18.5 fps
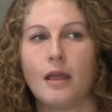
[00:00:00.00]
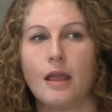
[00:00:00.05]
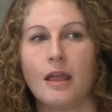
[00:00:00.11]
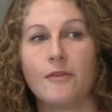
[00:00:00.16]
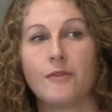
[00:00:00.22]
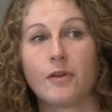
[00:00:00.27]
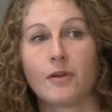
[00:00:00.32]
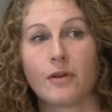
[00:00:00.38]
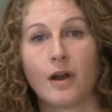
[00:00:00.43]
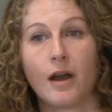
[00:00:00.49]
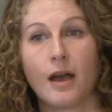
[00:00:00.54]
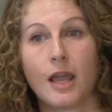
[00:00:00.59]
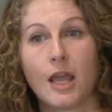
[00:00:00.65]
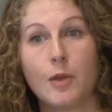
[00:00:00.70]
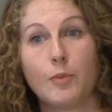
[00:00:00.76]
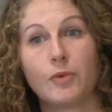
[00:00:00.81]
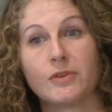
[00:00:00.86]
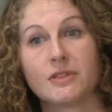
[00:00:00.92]
If you're
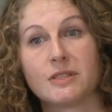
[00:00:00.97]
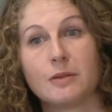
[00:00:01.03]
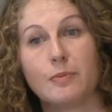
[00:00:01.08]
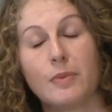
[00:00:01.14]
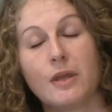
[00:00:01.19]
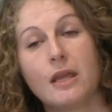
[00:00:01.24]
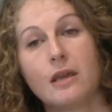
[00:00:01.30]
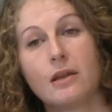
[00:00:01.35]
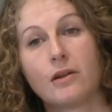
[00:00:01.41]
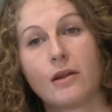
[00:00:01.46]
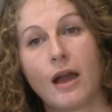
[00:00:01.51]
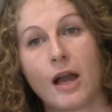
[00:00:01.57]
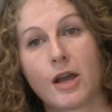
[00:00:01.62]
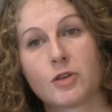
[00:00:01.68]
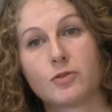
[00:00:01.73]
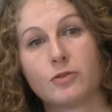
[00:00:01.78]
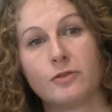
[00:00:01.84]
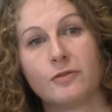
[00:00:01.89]
not able to be in your
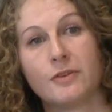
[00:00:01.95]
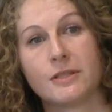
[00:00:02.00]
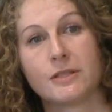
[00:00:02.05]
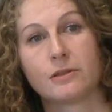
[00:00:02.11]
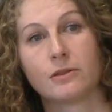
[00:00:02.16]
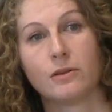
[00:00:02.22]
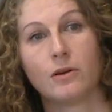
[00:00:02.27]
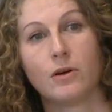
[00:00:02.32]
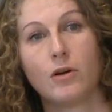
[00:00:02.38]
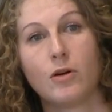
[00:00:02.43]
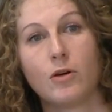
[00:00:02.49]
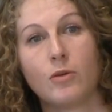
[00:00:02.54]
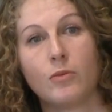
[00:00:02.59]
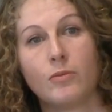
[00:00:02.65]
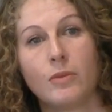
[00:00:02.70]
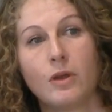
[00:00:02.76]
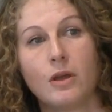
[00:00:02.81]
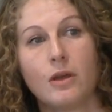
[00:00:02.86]
actual physical
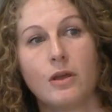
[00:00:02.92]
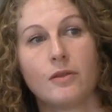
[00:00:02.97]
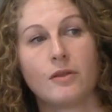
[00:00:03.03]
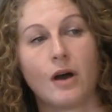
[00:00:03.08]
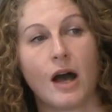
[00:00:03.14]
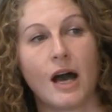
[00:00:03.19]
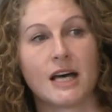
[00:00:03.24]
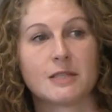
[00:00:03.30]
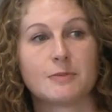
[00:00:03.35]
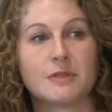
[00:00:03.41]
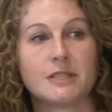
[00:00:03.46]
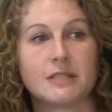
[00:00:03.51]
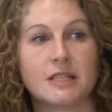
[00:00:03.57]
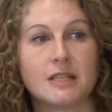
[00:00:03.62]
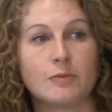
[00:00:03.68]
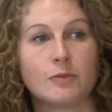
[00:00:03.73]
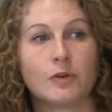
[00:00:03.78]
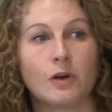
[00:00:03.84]
home, the hospice
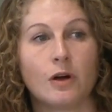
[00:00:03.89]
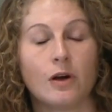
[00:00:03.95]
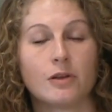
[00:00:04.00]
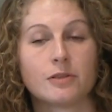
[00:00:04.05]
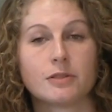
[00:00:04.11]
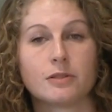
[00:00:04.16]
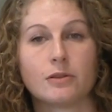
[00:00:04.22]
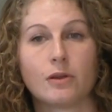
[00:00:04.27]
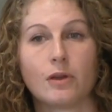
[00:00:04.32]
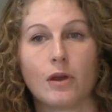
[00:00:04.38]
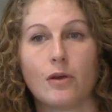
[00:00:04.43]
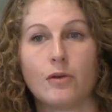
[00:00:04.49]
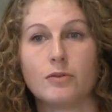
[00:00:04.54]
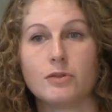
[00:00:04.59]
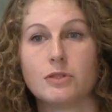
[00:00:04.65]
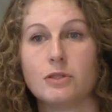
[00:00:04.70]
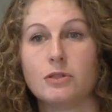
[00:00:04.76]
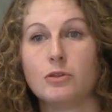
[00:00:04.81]
team will also
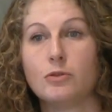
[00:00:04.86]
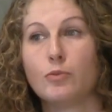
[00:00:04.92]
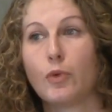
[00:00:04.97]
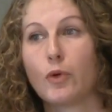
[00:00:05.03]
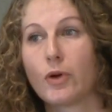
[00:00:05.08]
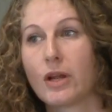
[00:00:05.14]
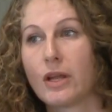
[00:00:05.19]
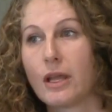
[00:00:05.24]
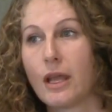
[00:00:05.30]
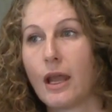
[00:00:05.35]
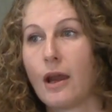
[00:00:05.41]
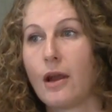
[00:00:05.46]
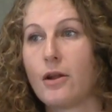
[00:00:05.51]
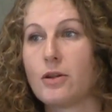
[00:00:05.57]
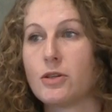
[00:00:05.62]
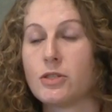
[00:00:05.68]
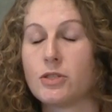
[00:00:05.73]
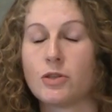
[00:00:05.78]
go to boarding
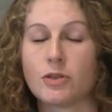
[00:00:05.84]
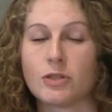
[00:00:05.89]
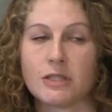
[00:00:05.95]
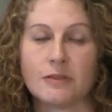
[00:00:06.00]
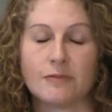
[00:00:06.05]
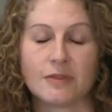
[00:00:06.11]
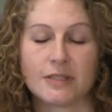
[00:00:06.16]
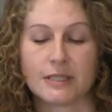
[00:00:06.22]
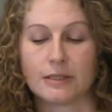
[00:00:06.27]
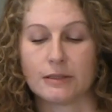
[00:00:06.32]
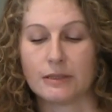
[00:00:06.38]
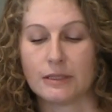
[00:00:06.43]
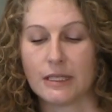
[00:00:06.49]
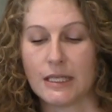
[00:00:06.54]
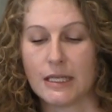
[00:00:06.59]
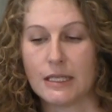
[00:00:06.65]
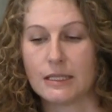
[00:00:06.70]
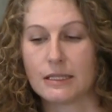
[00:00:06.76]
cares, nursing
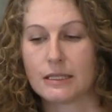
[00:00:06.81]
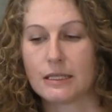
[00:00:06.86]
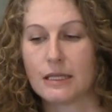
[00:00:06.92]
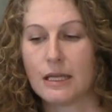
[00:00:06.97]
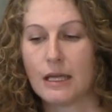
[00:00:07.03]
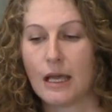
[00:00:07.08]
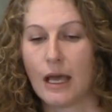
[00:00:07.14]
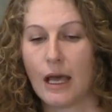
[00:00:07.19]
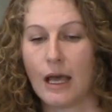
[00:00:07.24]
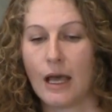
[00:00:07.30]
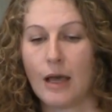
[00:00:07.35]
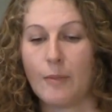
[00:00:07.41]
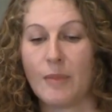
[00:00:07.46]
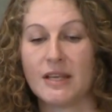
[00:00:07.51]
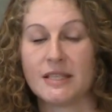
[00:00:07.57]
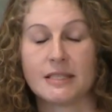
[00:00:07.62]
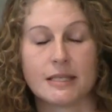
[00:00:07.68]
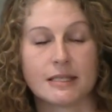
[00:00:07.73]
facilities,
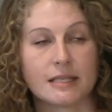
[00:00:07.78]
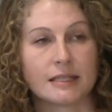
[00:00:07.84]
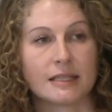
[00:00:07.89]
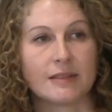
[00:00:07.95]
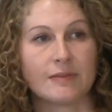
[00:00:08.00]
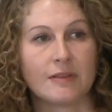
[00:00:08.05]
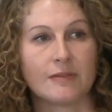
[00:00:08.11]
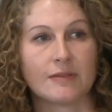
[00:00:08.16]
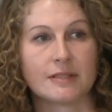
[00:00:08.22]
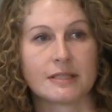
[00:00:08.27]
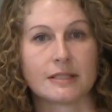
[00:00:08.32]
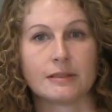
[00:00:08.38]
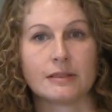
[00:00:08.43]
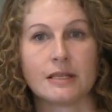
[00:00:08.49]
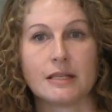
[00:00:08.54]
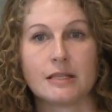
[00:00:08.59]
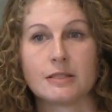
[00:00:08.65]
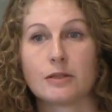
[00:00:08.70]
assisted living
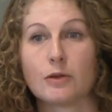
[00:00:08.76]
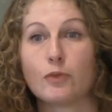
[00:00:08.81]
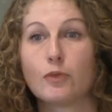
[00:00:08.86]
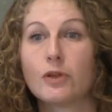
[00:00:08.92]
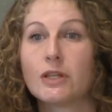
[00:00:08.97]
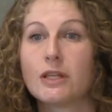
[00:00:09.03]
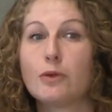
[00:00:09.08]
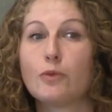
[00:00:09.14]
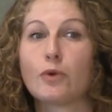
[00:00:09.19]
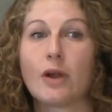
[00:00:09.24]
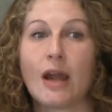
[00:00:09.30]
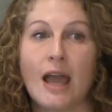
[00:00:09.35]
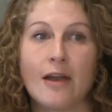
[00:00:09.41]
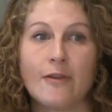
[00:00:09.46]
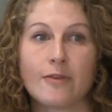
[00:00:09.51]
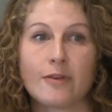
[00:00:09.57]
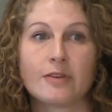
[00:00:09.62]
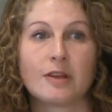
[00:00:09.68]
facilities, so really
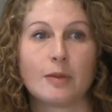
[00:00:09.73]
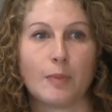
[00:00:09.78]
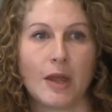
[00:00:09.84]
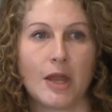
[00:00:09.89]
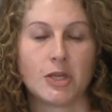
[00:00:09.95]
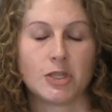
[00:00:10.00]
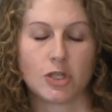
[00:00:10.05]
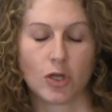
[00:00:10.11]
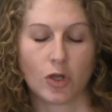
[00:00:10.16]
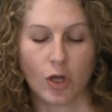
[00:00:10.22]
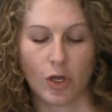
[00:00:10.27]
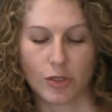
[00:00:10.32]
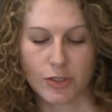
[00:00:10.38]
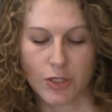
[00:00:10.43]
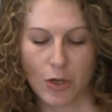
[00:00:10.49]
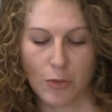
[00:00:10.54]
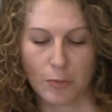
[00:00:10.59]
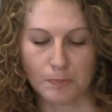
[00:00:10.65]
wherever the patient
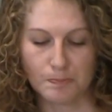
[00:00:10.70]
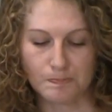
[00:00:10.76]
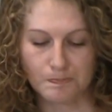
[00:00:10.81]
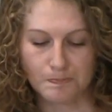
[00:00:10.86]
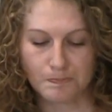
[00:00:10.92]
calls home.